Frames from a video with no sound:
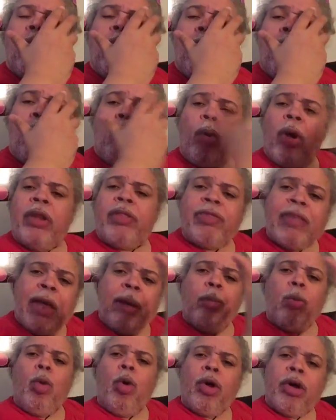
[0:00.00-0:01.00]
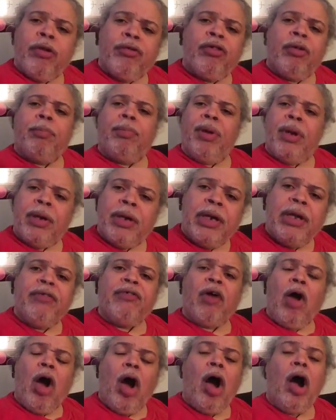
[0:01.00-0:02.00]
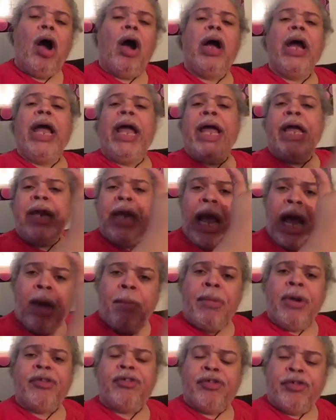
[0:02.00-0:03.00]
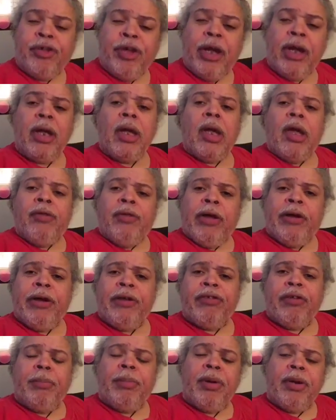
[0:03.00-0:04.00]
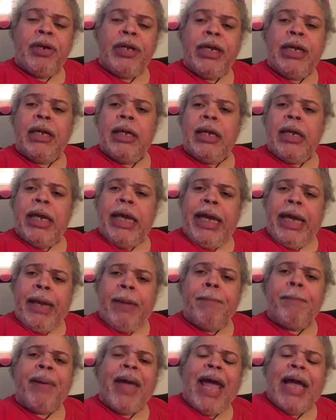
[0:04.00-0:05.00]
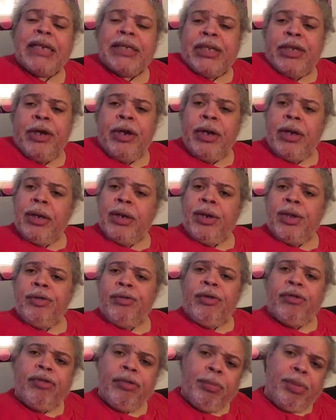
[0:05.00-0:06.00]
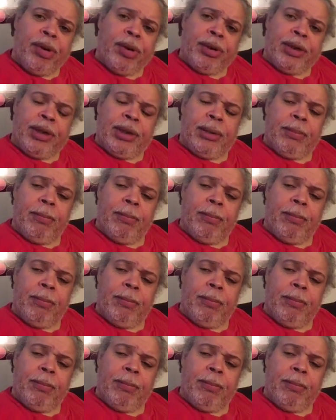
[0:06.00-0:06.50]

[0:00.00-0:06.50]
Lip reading: what that worker's abilities are and how much their disability impacts their disability.